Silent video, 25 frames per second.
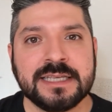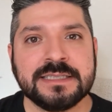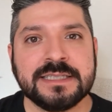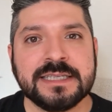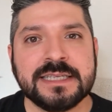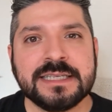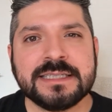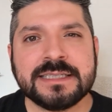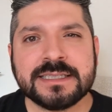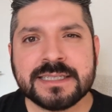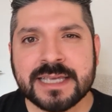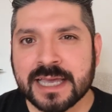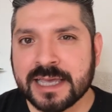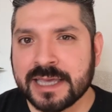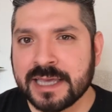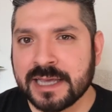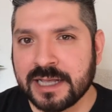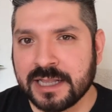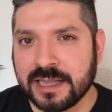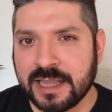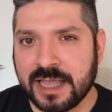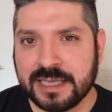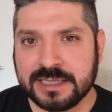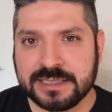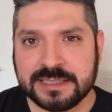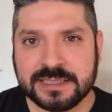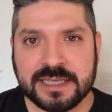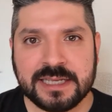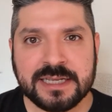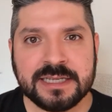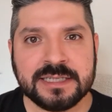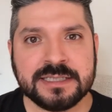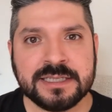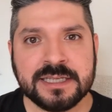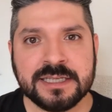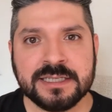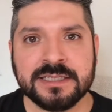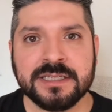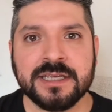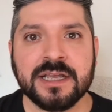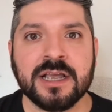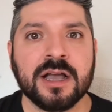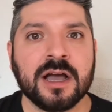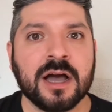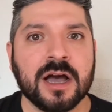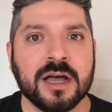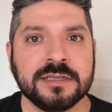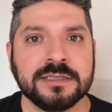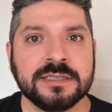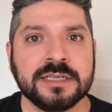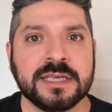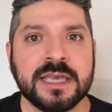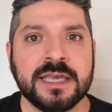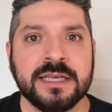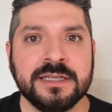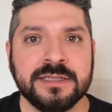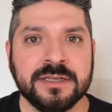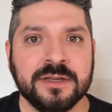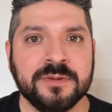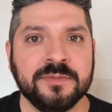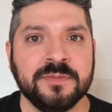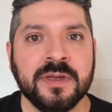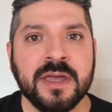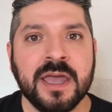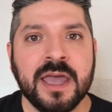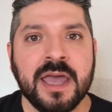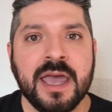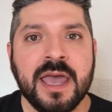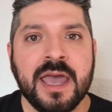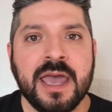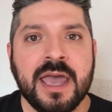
as these second-class citizens in God's kingdom.